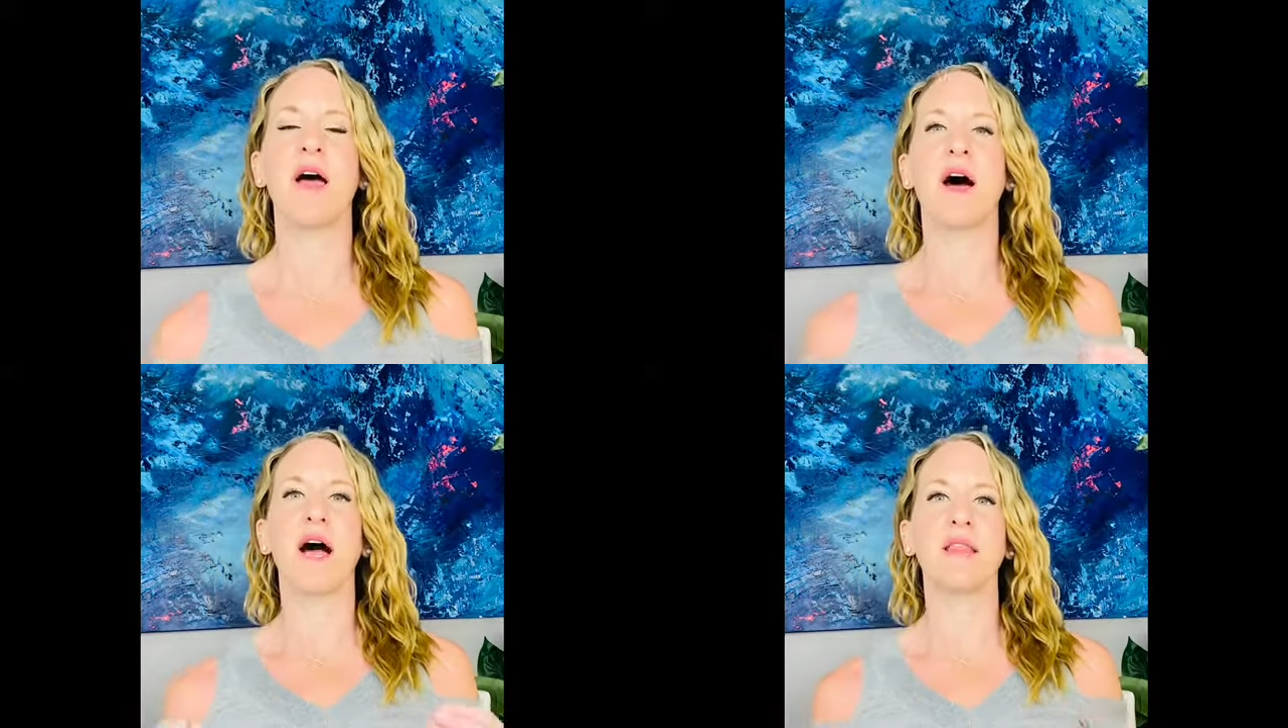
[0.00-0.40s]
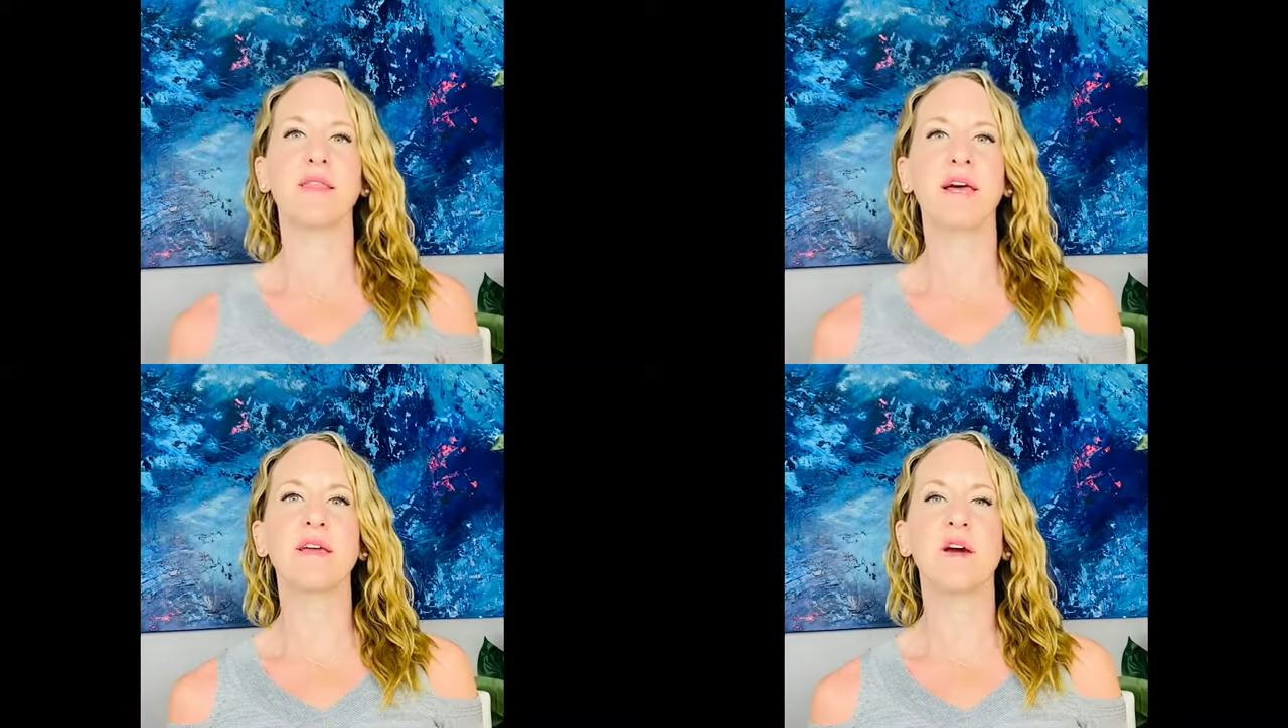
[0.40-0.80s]
I
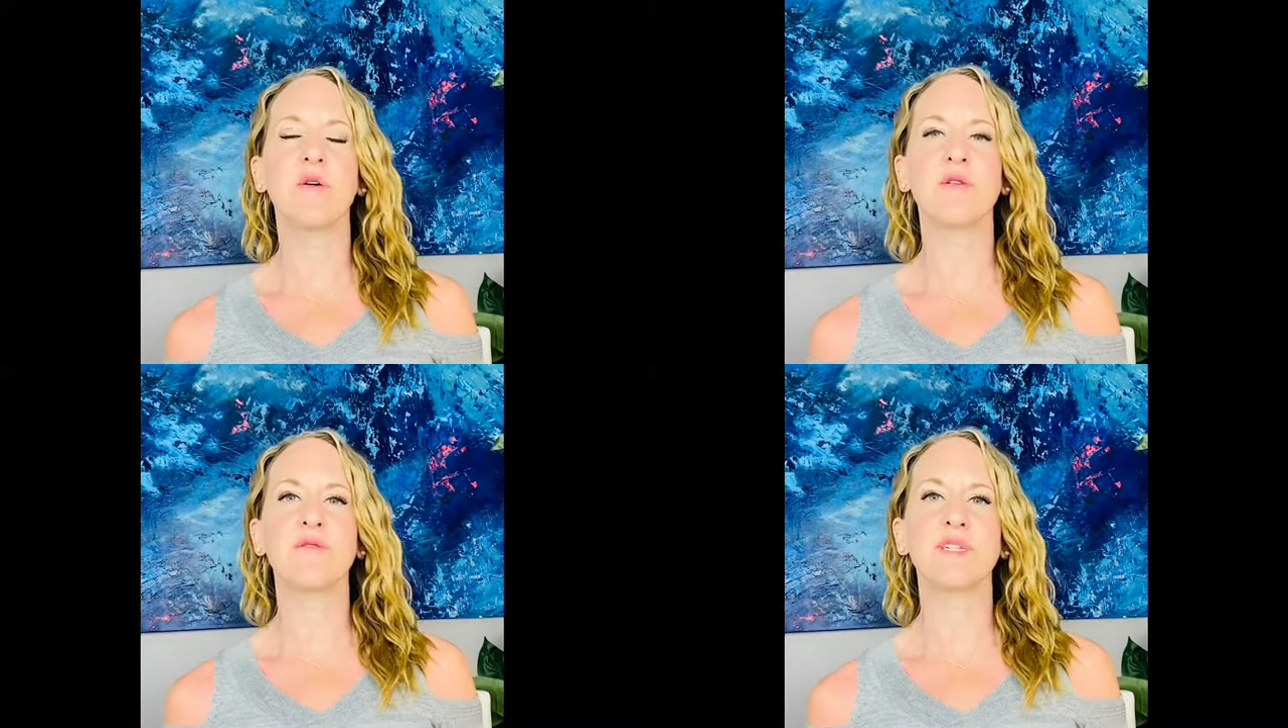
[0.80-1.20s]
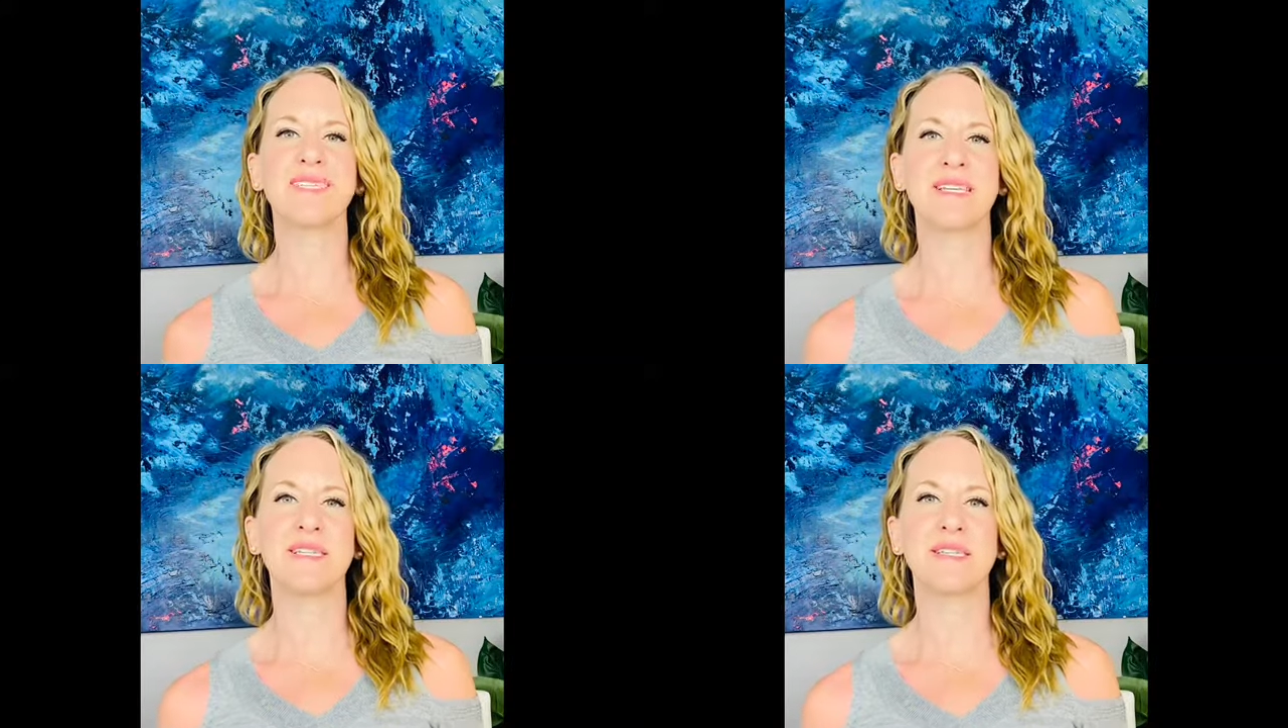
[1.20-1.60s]
let go of
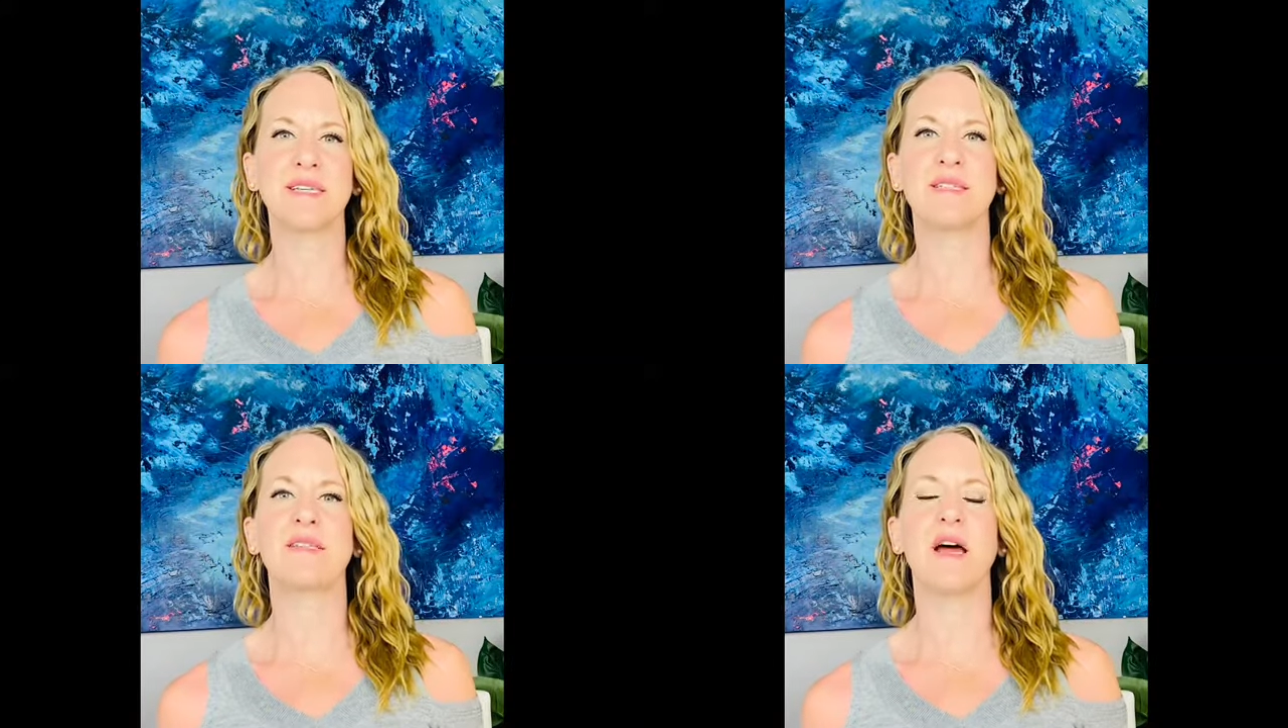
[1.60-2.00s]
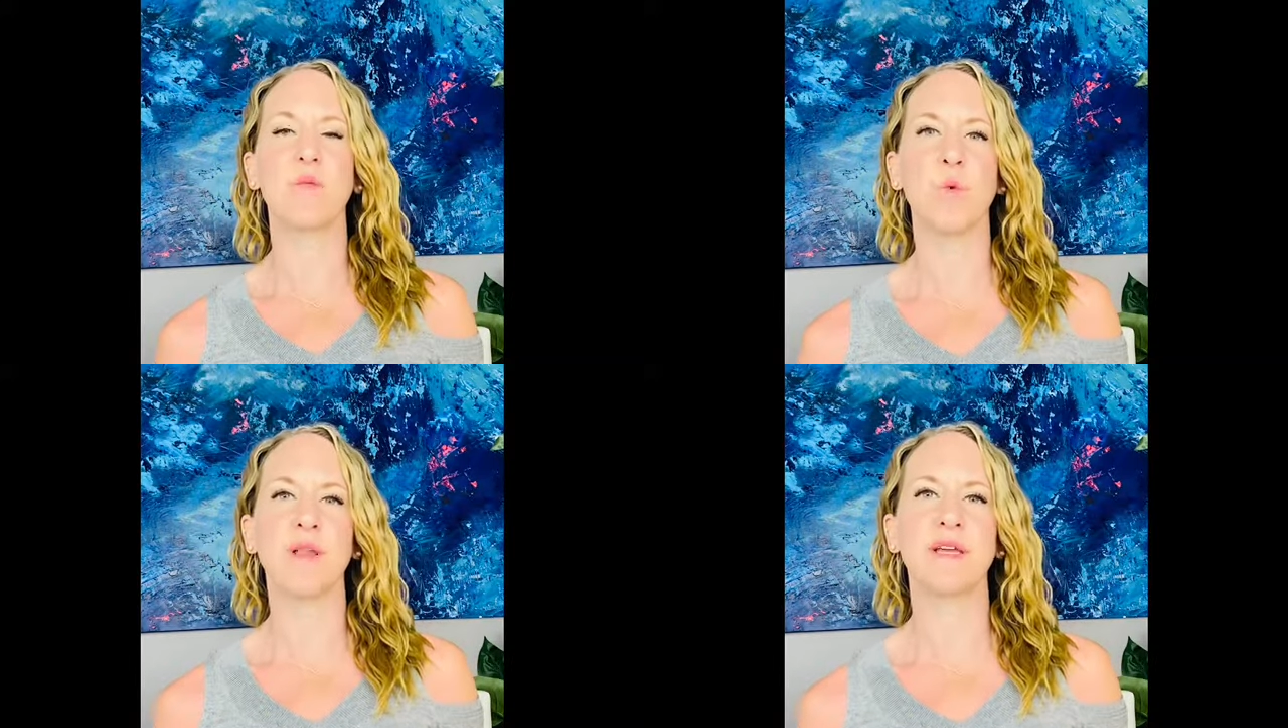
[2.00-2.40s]
resistance,
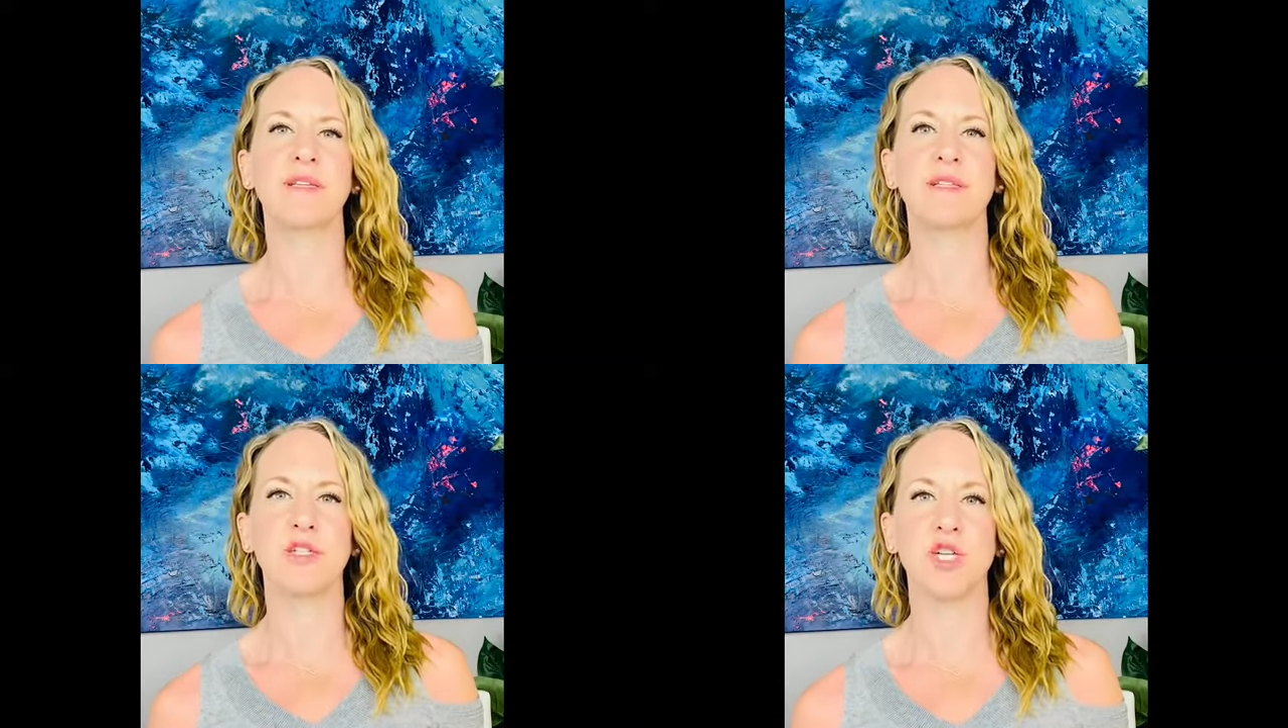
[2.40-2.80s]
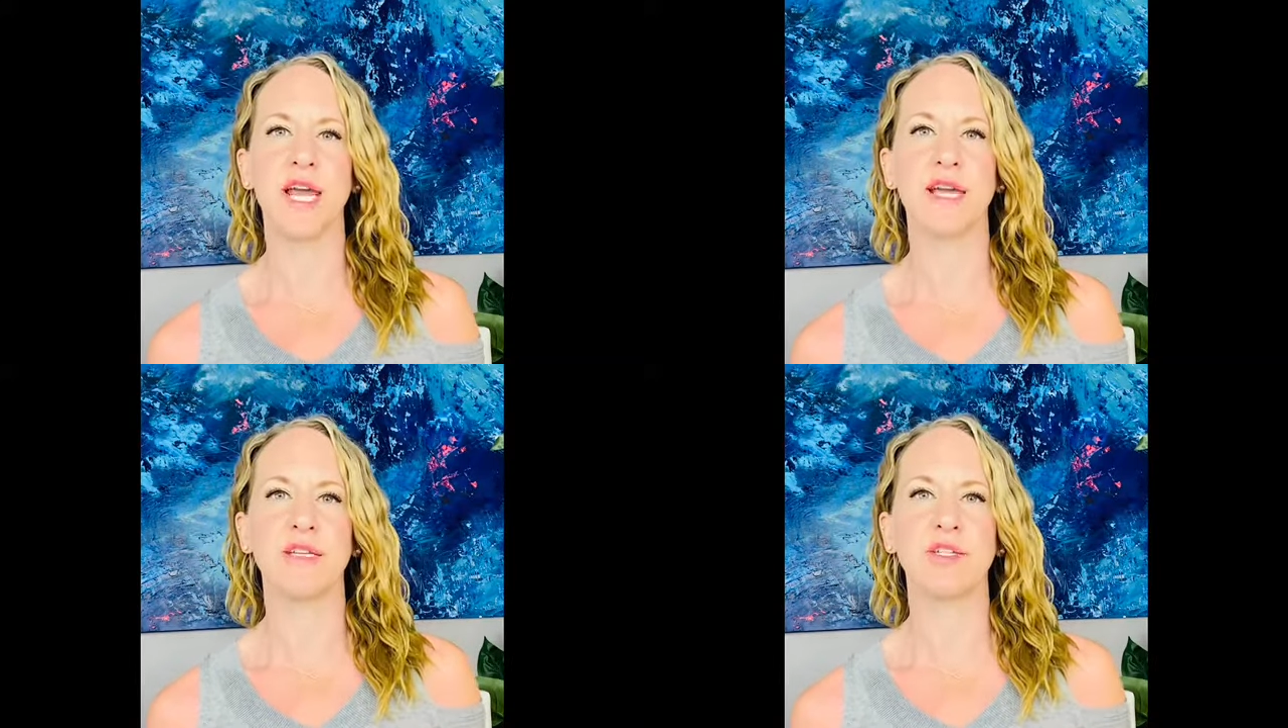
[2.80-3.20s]
I'm willing to
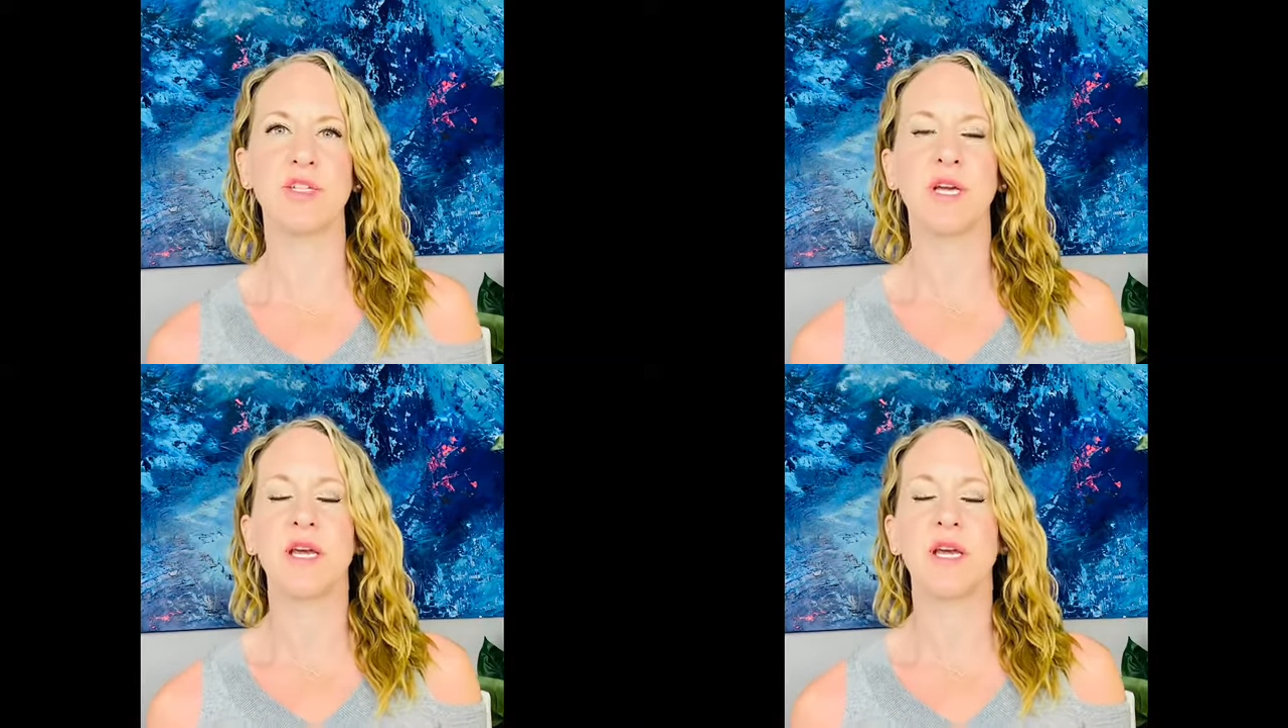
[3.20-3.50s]
change.